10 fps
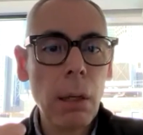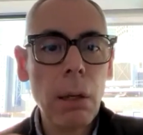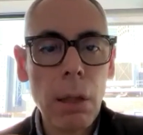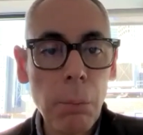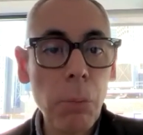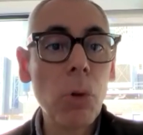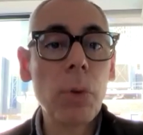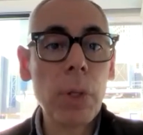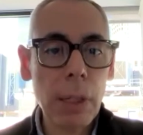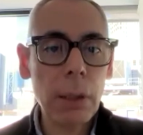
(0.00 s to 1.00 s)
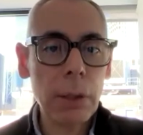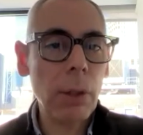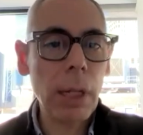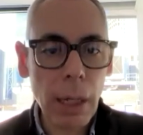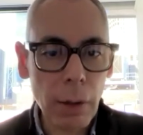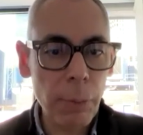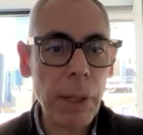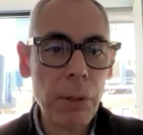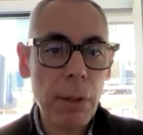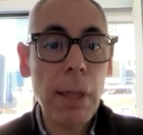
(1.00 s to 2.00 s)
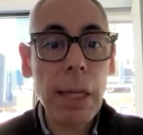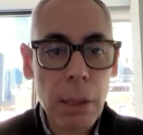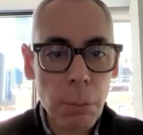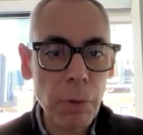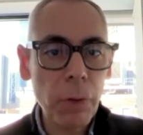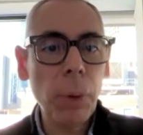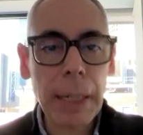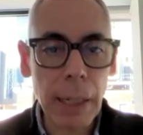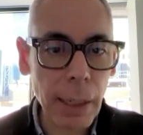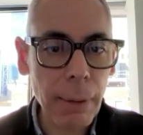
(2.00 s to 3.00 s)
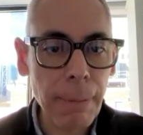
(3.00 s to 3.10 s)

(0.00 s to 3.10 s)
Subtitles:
the more results you can have, because things move quickly